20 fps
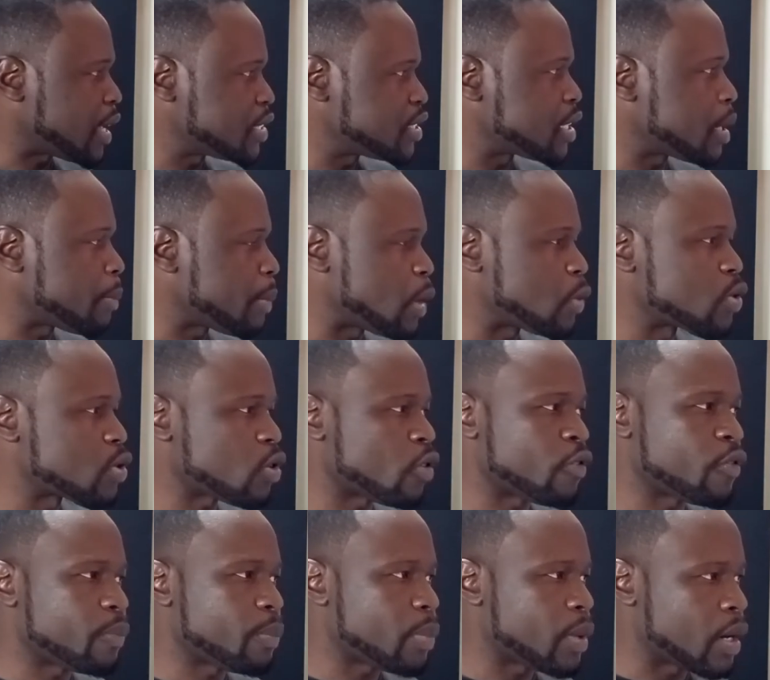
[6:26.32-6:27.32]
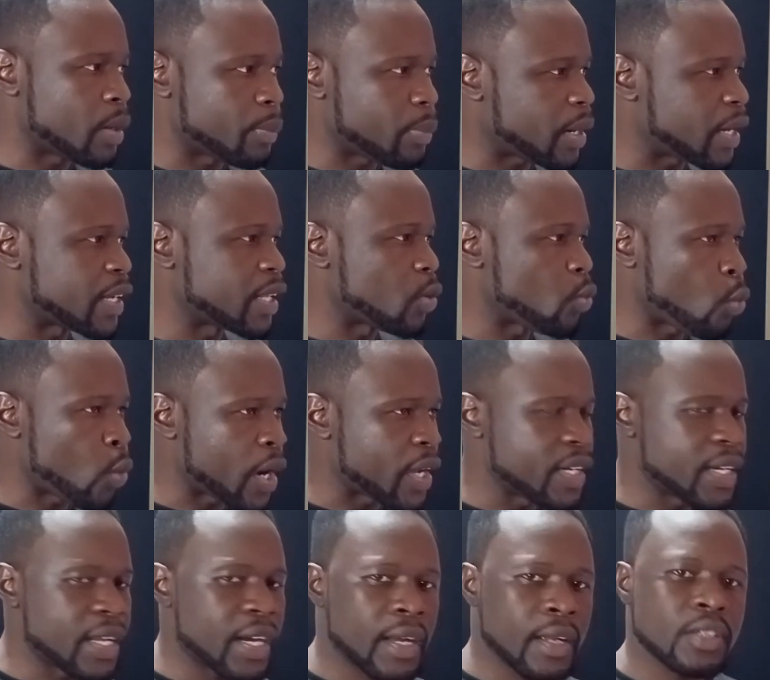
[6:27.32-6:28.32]
larger amount of uh, panning
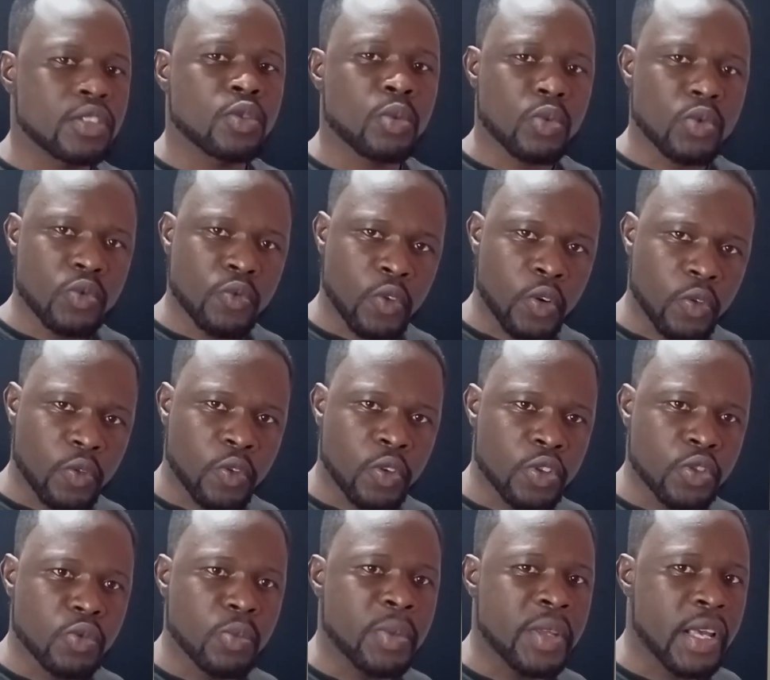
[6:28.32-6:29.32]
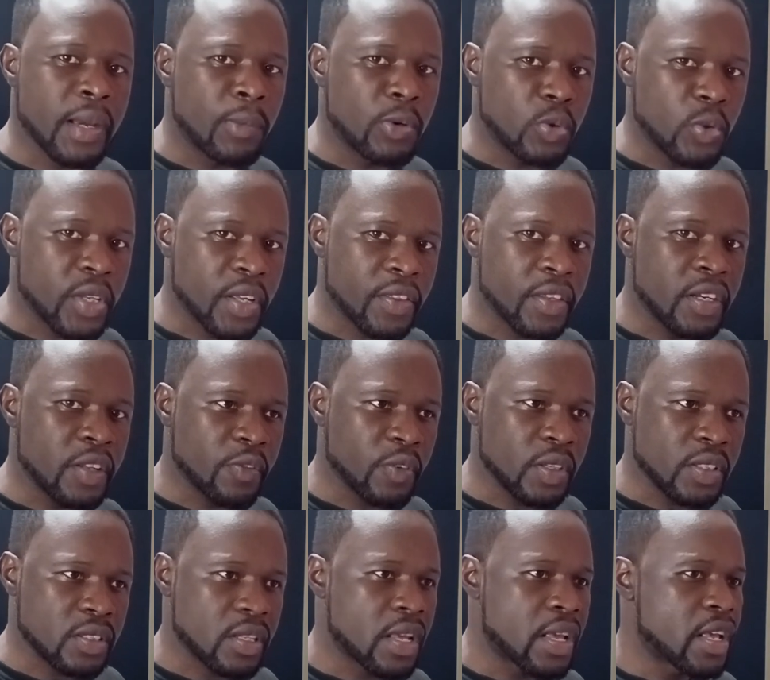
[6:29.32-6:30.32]
wider uh, so for, for you to be able to hear the
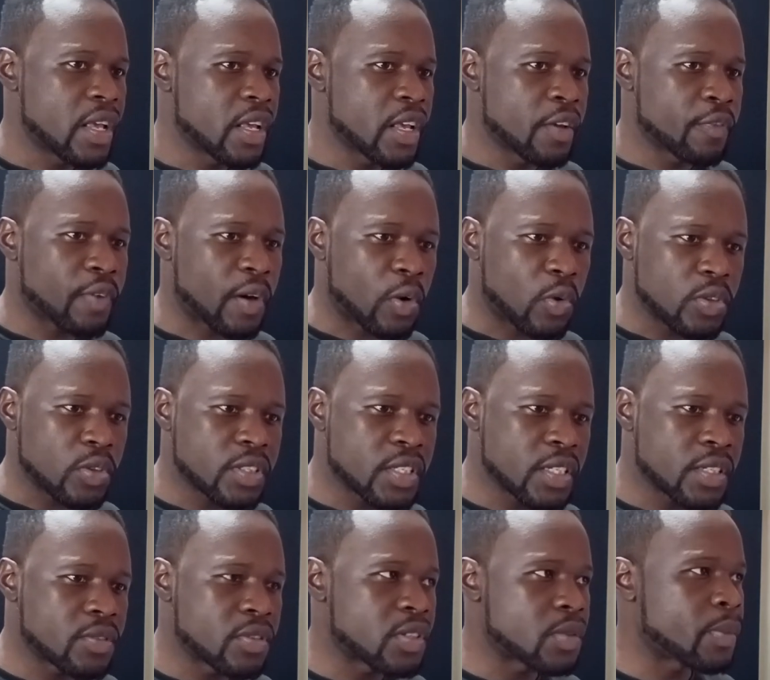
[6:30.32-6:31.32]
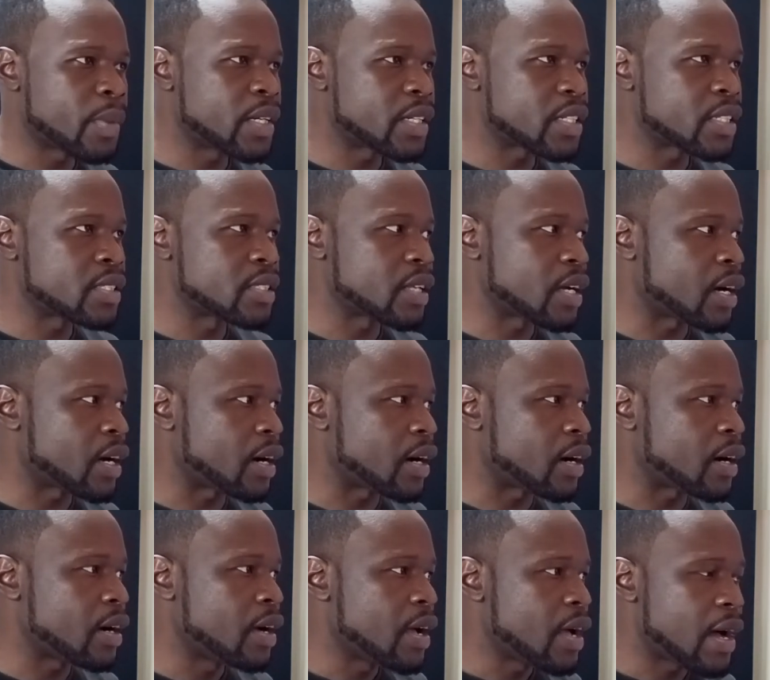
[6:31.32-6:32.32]
difference. If acoustic treatment is
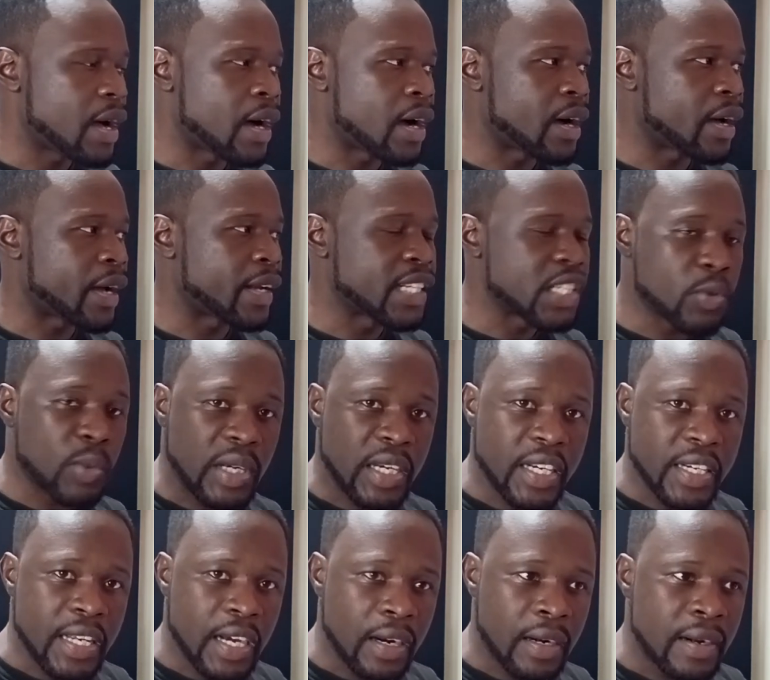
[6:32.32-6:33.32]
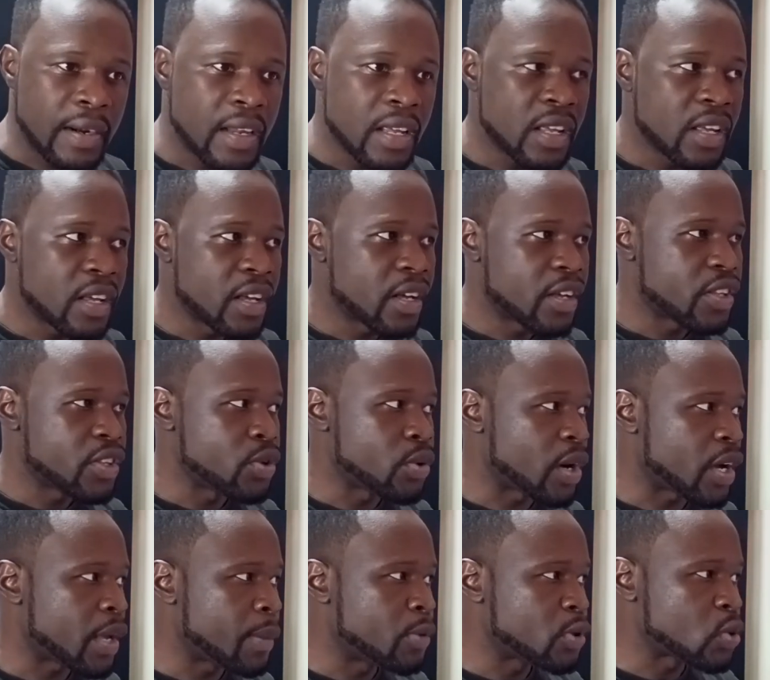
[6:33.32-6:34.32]
uh, adequately done, you are
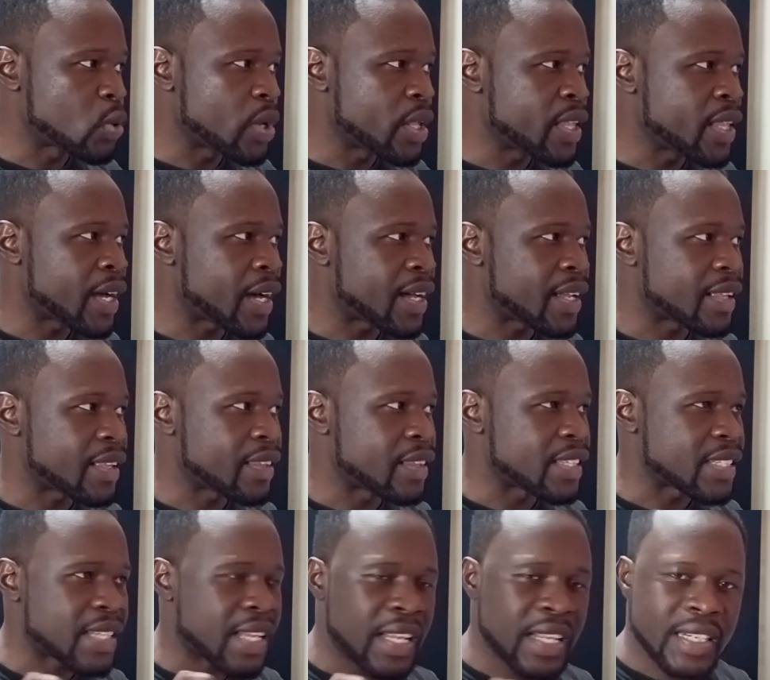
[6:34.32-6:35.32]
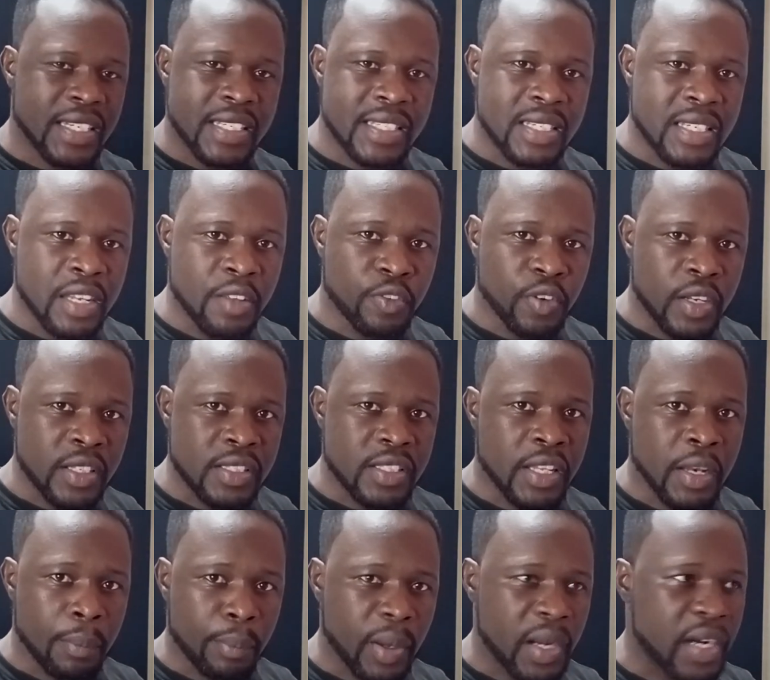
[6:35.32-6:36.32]
able to hear the slightest difference
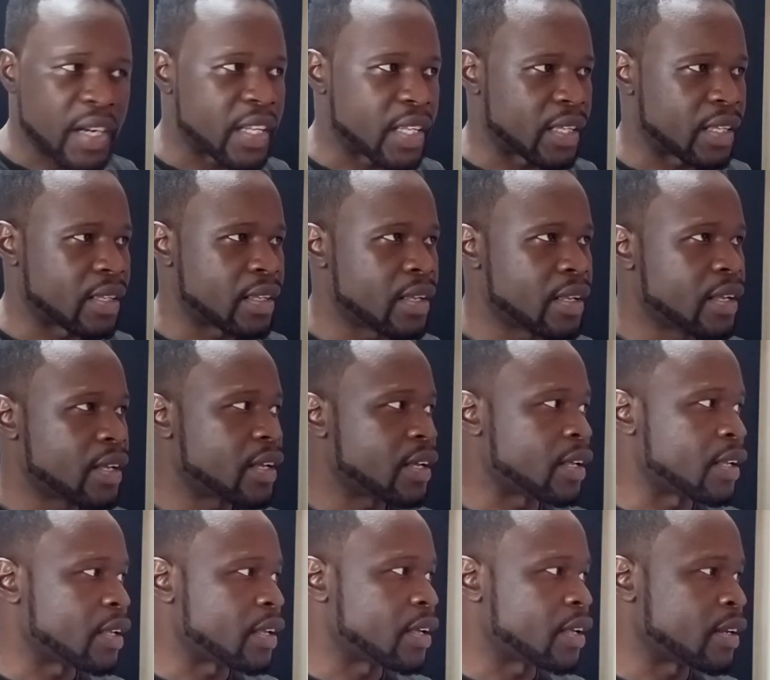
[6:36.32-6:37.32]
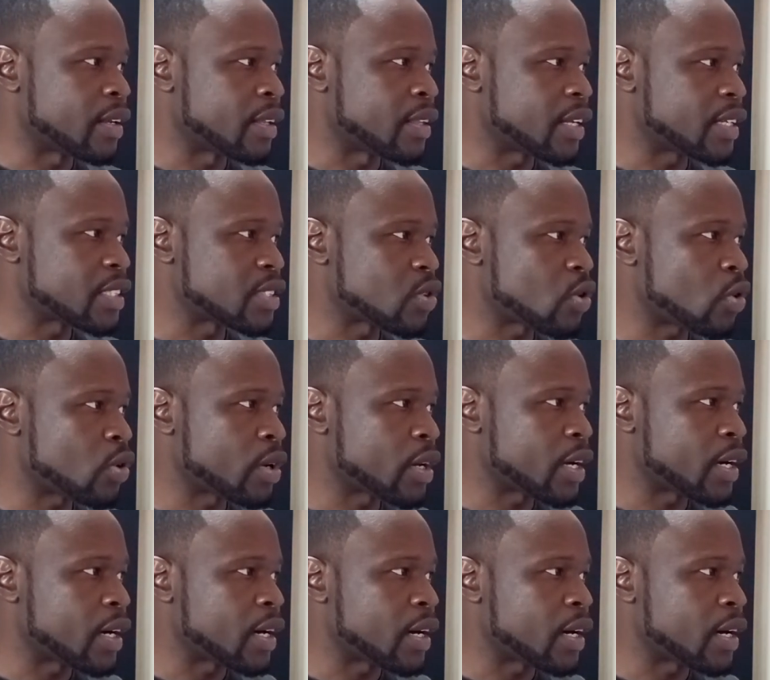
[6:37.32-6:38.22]
in panning eh, and that is called